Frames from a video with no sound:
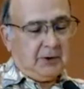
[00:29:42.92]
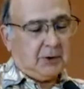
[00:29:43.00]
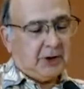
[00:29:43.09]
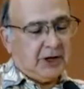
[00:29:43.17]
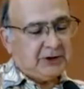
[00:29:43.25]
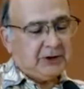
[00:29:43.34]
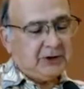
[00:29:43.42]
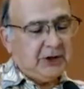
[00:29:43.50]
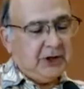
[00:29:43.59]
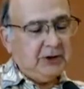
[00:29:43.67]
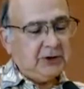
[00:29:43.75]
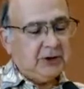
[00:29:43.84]
Your
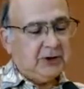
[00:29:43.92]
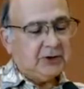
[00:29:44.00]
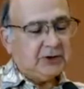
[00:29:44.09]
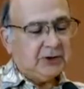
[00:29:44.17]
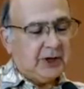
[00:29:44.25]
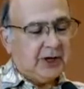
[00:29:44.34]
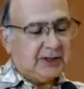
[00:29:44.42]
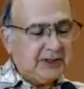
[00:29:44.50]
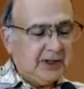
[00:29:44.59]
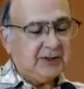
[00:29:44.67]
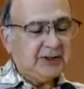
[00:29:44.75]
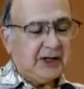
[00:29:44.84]
hesitation is a
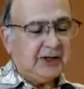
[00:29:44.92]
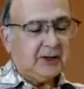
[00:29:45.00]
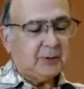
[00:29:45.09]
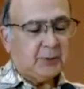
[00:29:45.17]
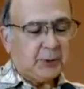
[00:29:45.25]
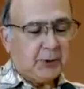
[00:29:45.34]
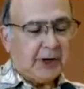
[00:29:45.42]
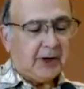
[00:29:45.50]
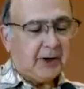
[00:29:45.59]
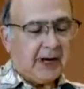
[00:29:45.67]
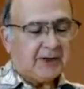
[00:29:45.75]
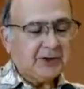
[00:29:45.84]
10 second
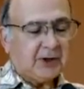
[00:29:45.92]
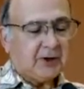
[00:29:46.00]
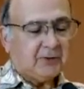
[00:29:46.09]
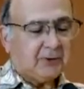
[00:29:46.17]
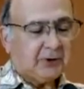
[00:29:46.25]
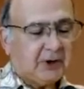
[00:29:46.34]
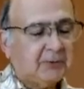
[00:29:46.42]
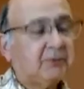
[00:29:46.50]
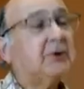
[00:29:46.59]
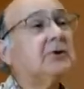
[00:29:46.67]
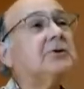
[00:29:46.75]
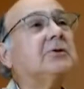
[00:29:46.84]
prayer asking
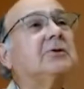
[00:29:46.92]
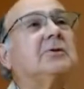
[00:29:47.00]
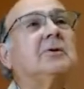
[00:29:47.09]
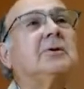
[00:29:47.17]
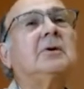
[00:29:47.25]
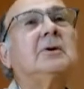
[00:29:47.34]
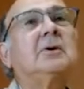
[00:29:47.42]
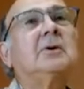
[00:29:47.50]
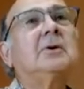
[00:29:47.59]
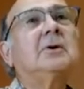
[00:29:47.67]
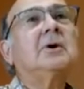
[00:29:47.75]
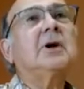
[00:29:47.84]
forgiveness,
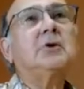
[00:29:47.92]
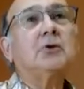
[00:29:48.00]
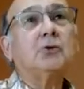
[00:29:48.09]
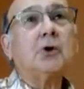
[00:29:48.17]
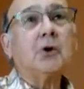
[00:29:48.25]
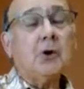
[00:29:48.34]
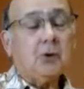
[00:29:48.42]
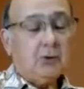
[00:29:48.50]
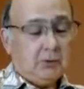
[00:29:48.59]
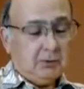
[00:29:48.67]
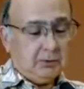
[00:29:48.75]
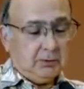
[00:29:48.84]
and you
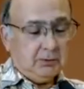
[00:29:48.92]
go.